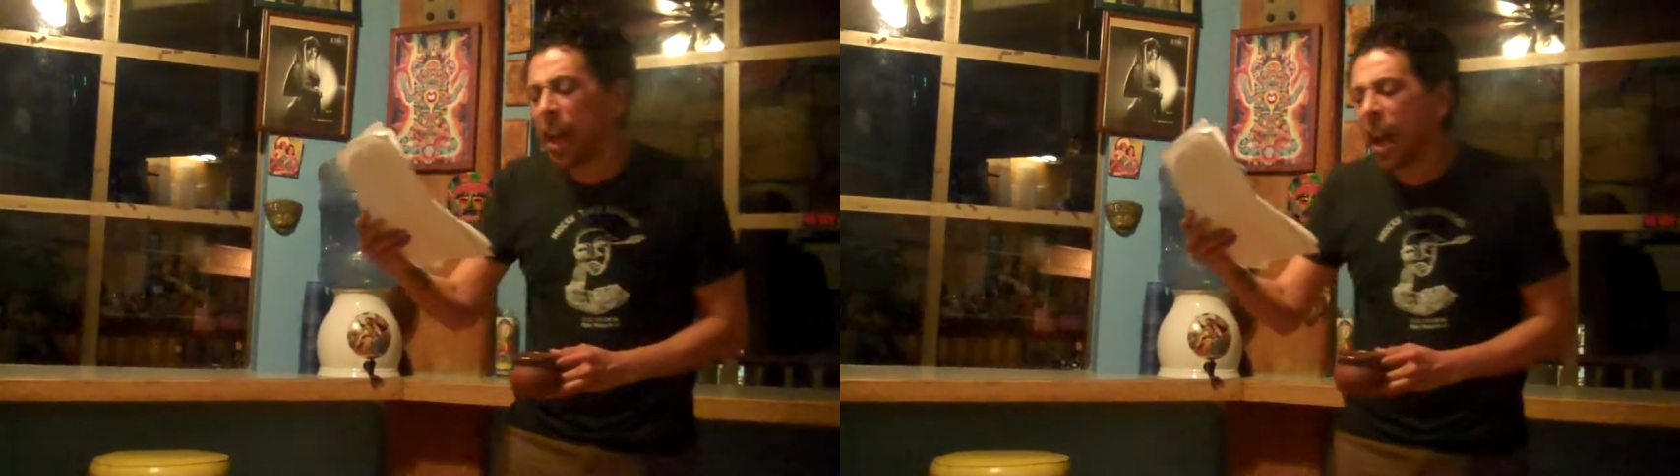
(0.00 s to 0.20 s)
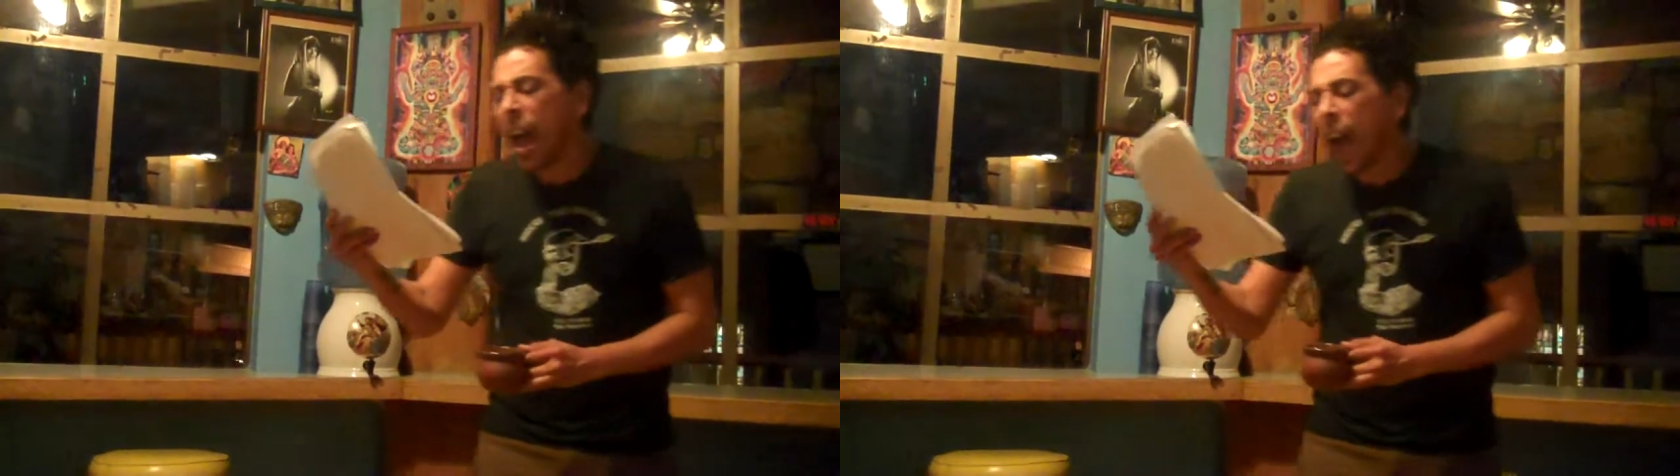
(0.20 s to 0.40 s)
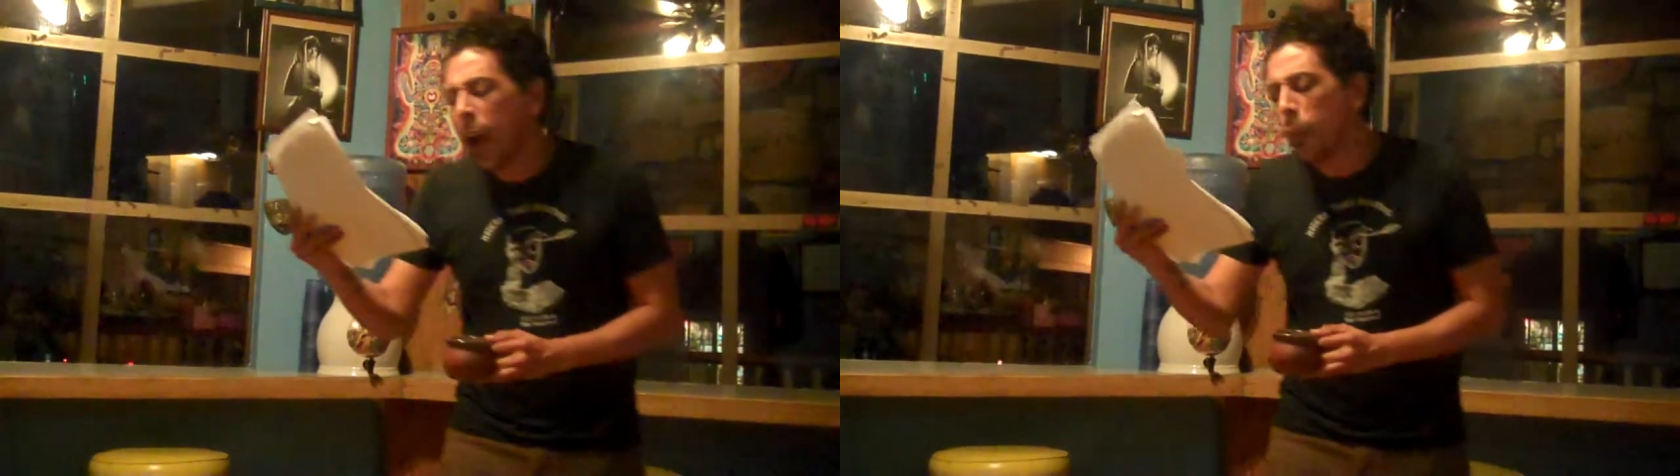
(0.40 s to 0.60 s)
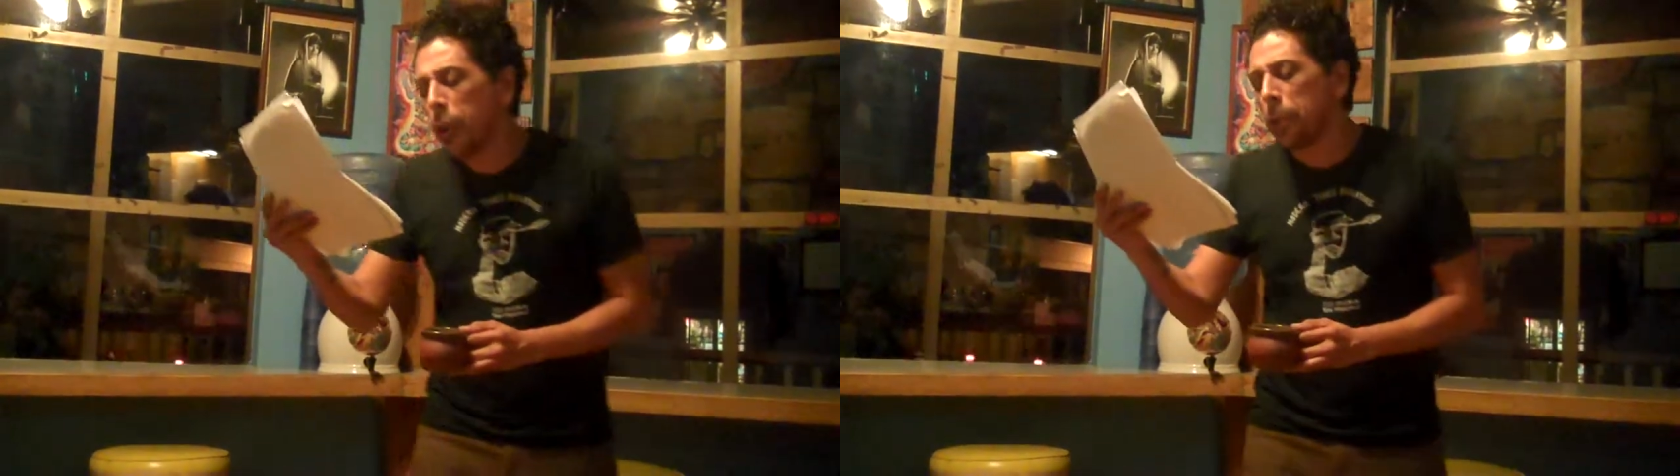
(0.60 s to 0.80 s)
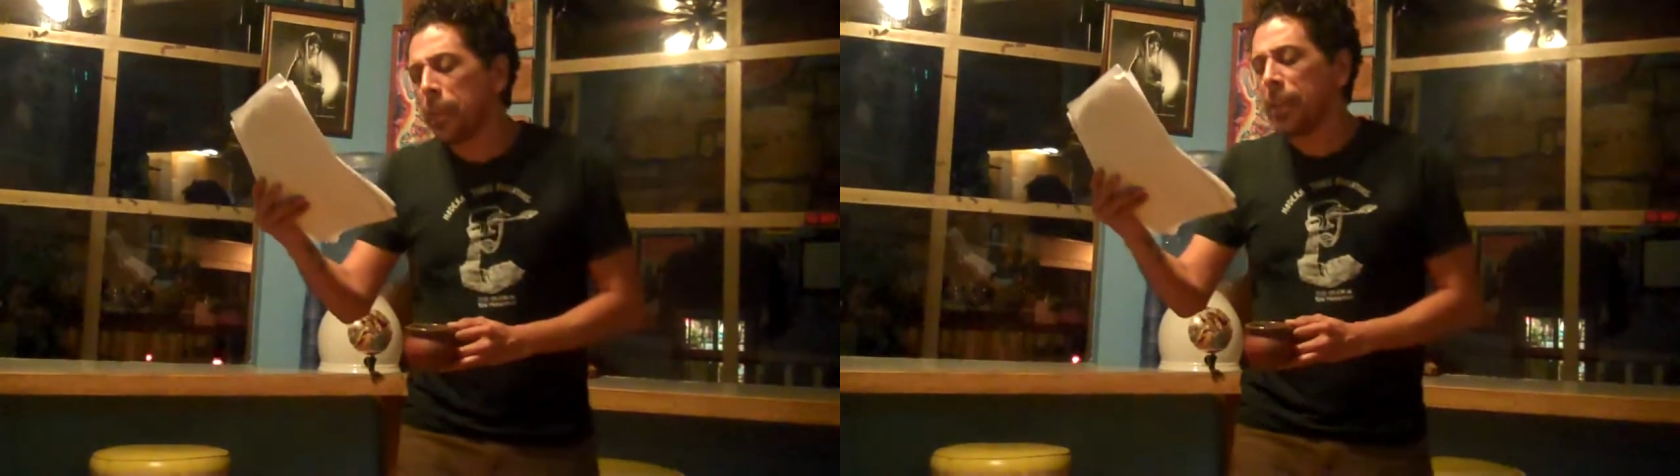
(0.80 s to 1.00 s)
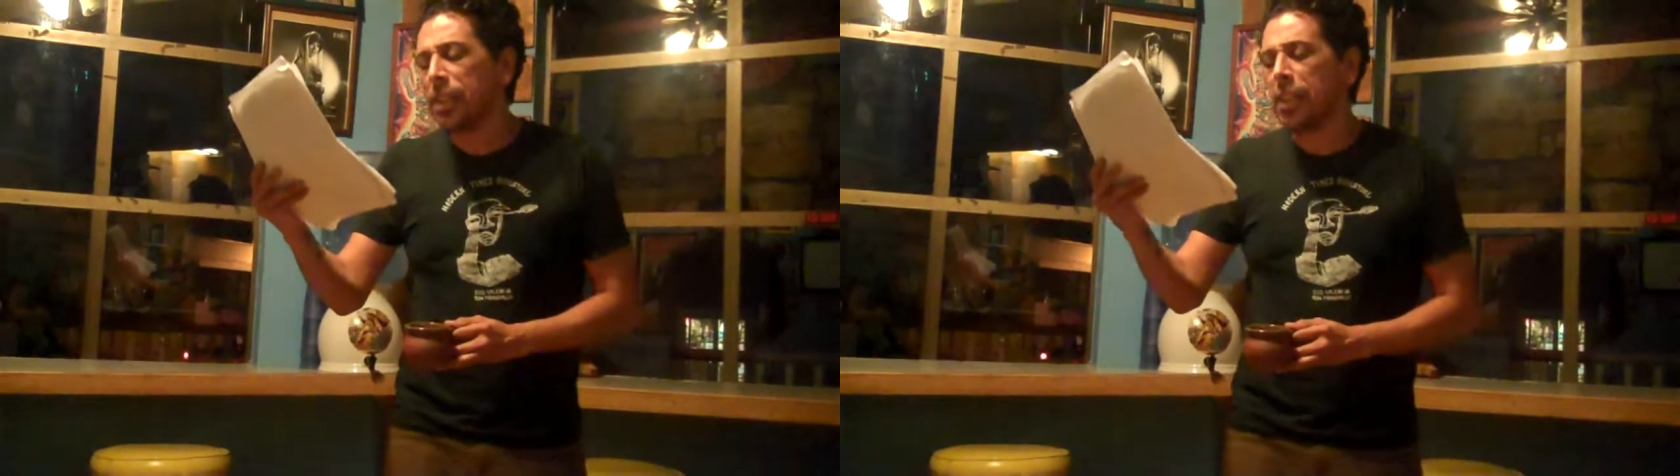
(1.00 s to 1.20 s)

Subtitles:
I want to be a